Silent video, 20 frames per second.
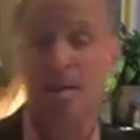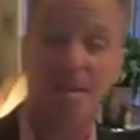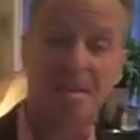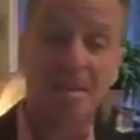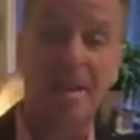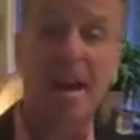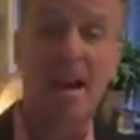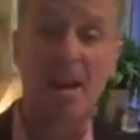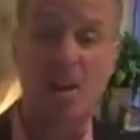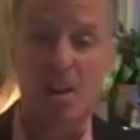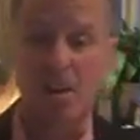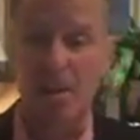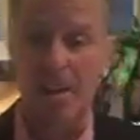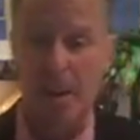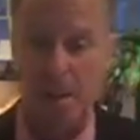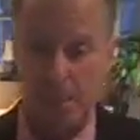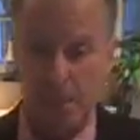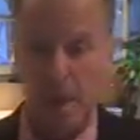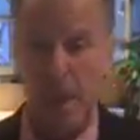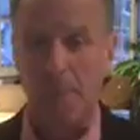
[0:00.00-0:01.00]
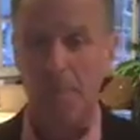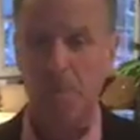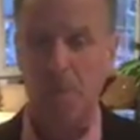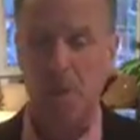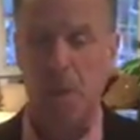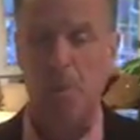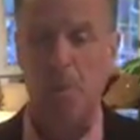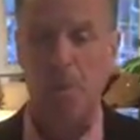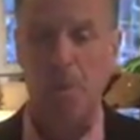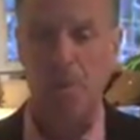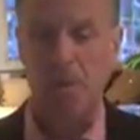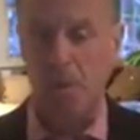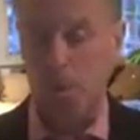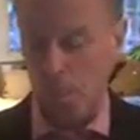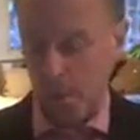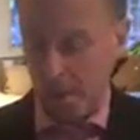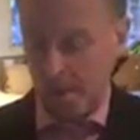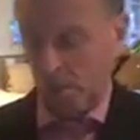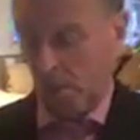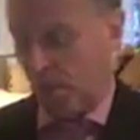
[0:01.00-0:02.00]
days later and then it pops up with,
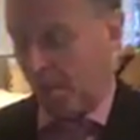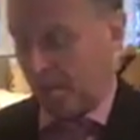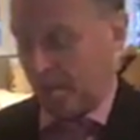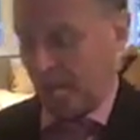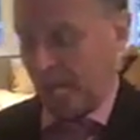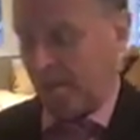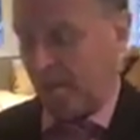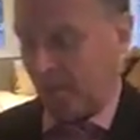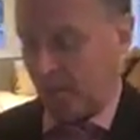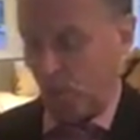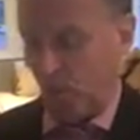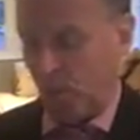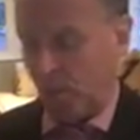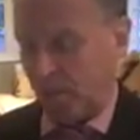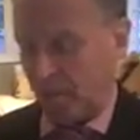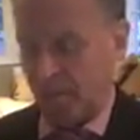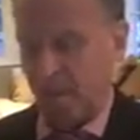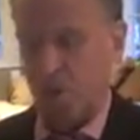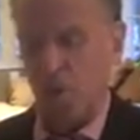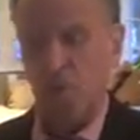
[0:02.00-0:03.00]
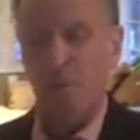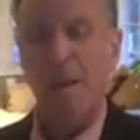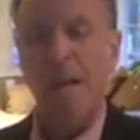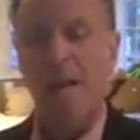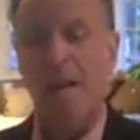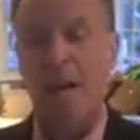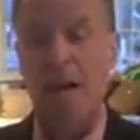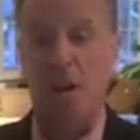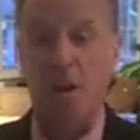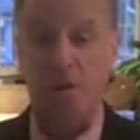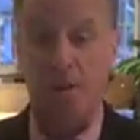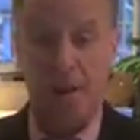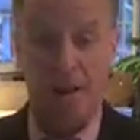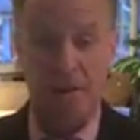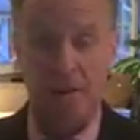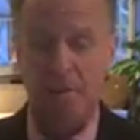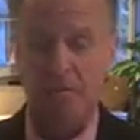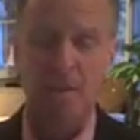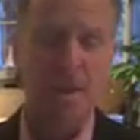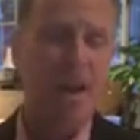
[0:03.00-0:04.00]
where's the invoice that you paid
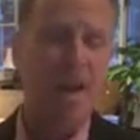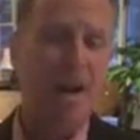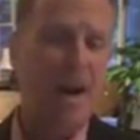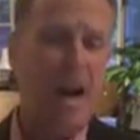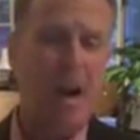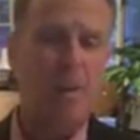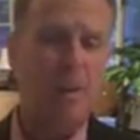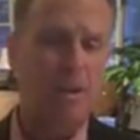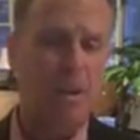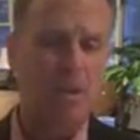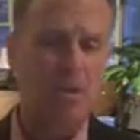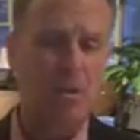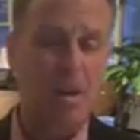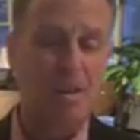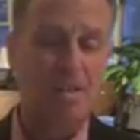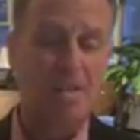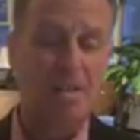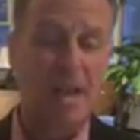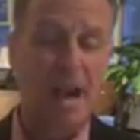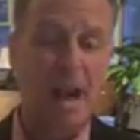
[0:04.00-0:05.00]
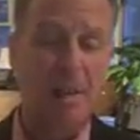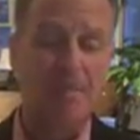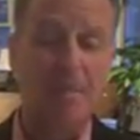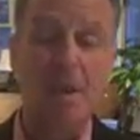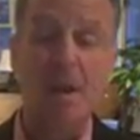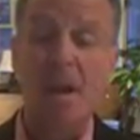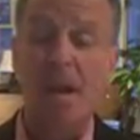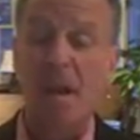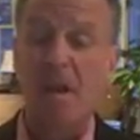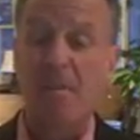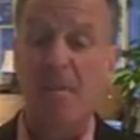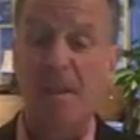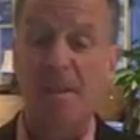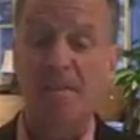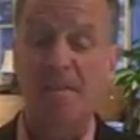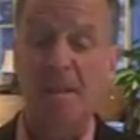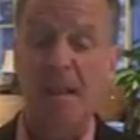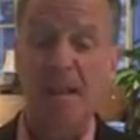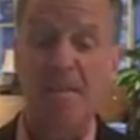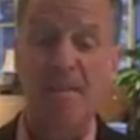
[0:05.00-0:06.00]
IRS? I will address that. If they
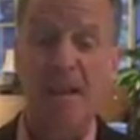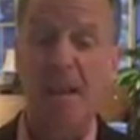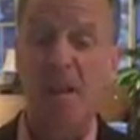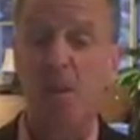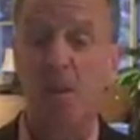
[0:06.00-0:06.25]
say they